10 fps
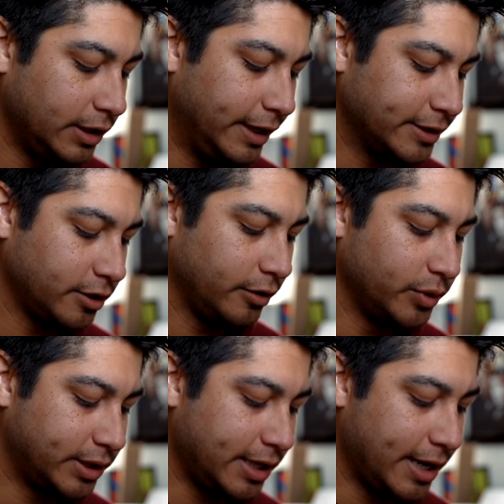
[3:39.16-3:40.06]
Next,
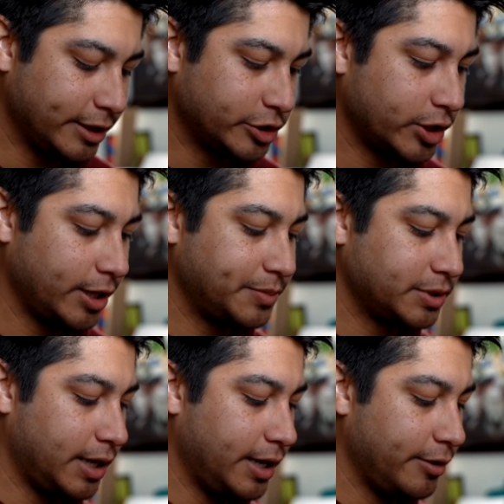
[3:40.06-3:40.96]
with the hand
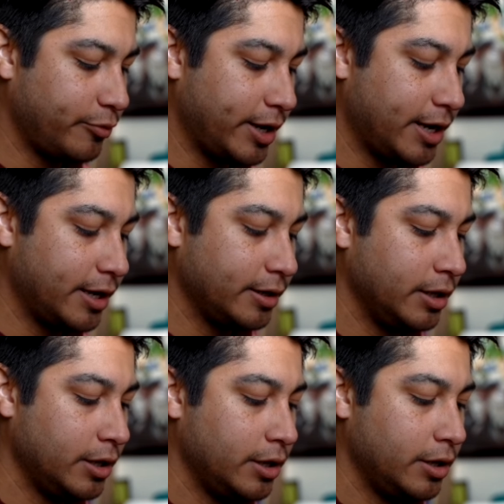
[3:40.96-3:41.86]
traps, I ran
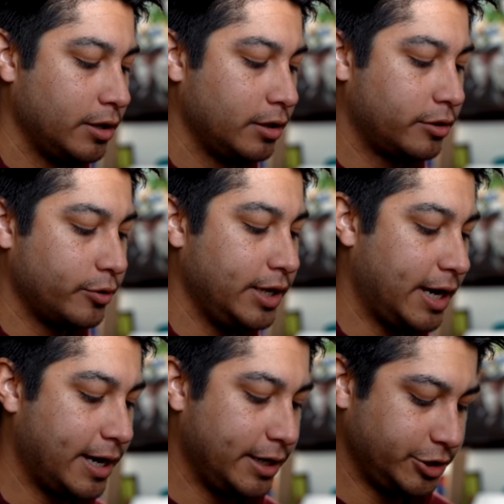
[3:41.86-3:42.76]
3
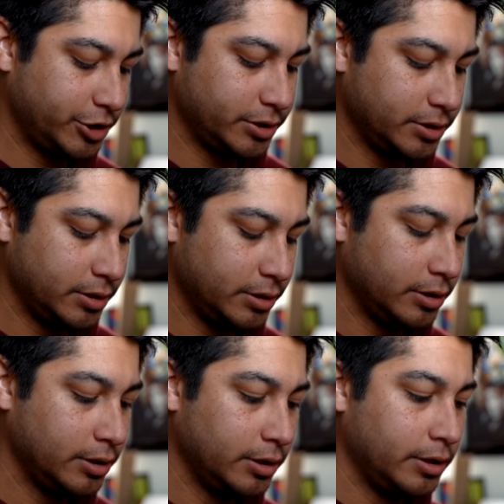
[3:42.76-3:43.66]
Ash,
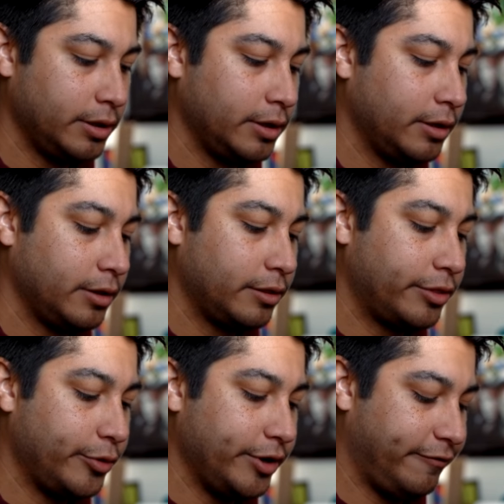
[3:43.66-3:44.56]

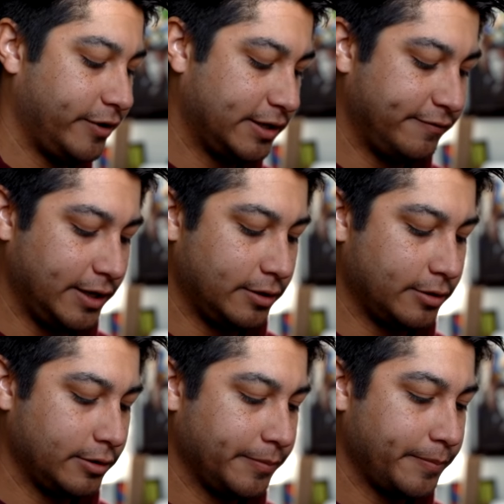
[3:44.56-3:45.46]
3 Effect
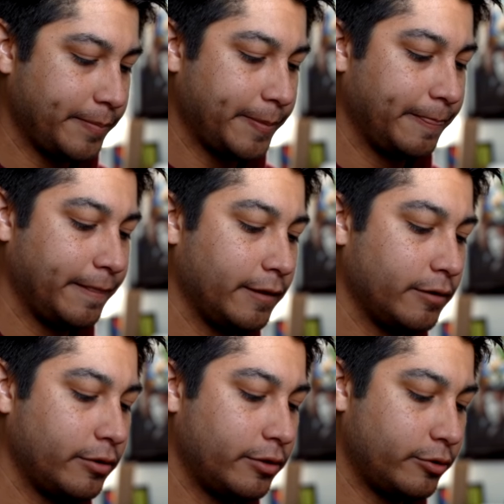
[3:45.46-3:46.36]
Veiler,
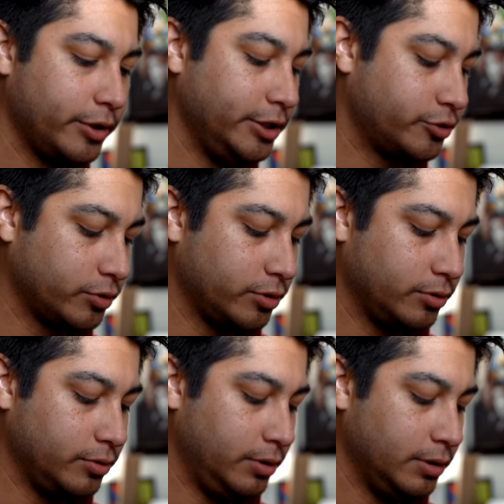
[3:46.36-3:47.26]
3
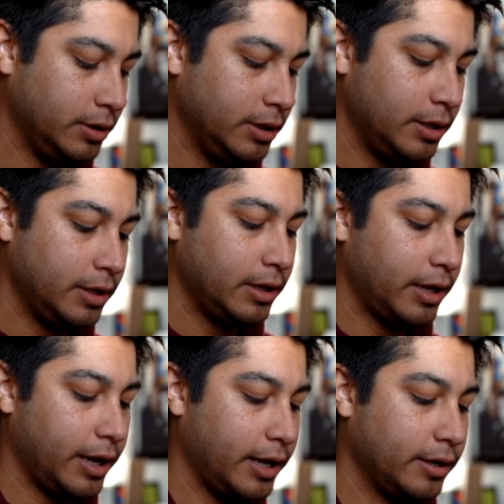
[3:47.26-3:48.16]
Droll,
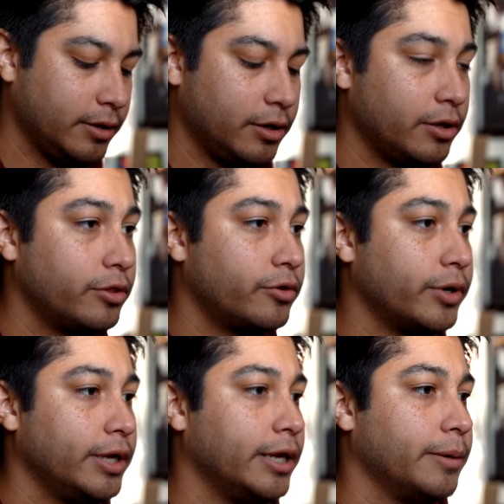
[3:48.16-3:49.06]
and
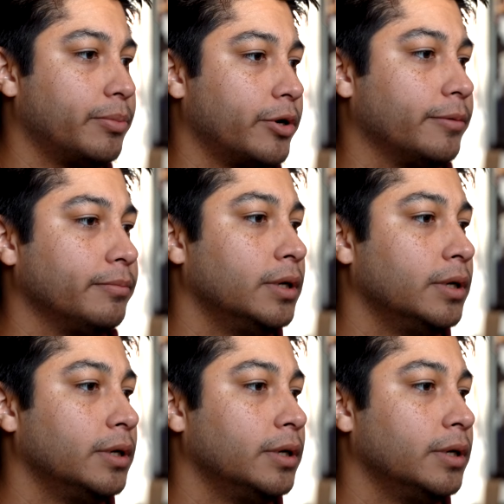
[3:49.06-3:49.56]
3 Imperm.